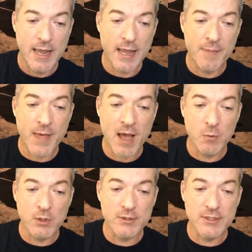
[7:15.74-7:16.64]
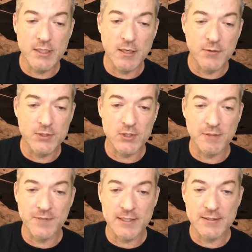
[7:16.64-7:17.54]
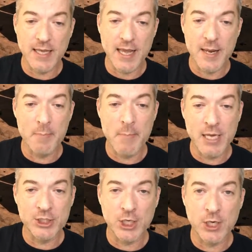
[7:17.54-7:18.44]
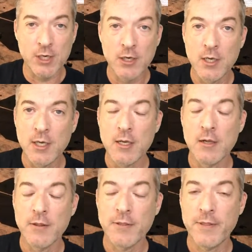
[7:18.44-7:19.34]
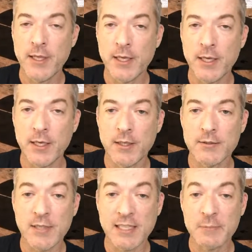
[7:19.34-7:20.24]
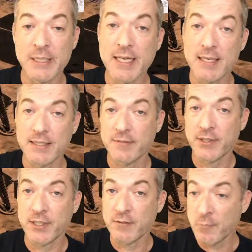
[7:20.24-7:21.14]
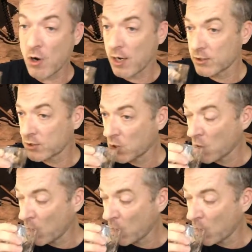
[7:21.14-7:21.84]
and that will sit on the surface and measure the seismic activity of Mars,